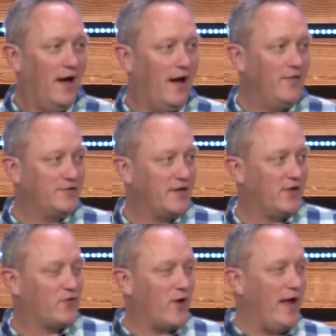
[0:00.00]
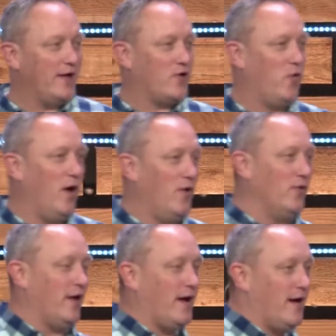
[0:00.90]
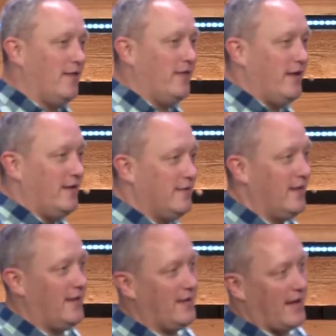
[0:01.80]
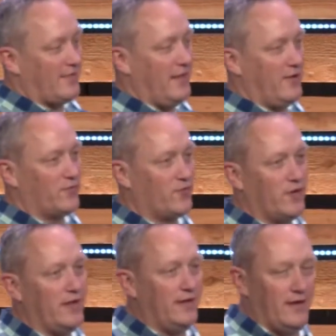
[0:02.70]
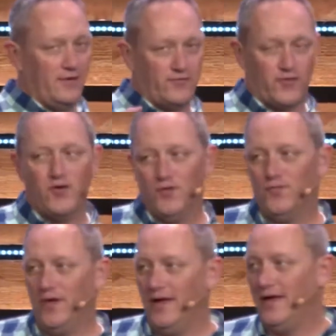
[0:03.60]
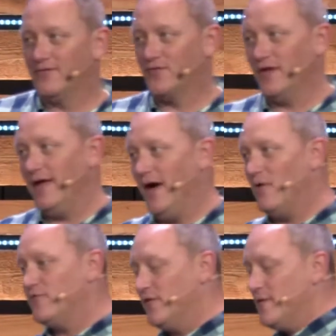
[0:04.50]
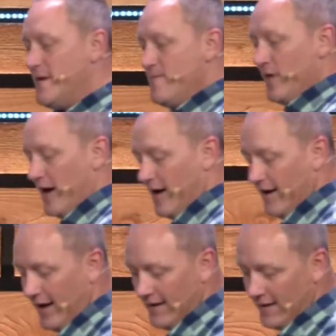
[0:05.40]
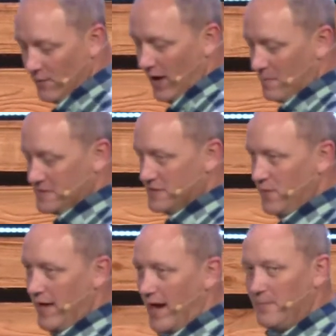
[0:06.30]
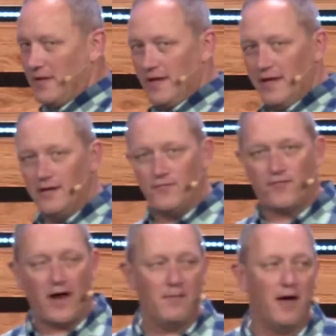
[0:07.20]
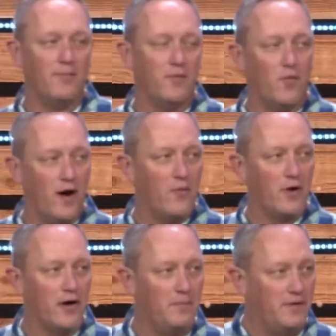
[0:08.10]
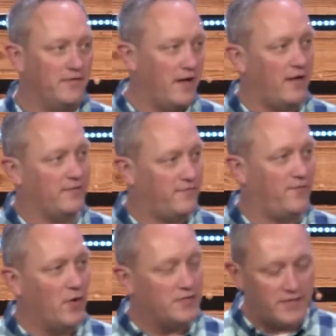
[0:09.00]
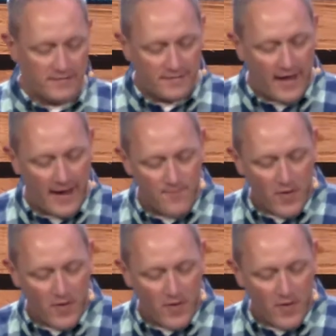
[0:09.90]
There's a great quote that I think is really true, and it's really helpful, and it will help us as we kind of begin to frame up where we're going to be focusing today.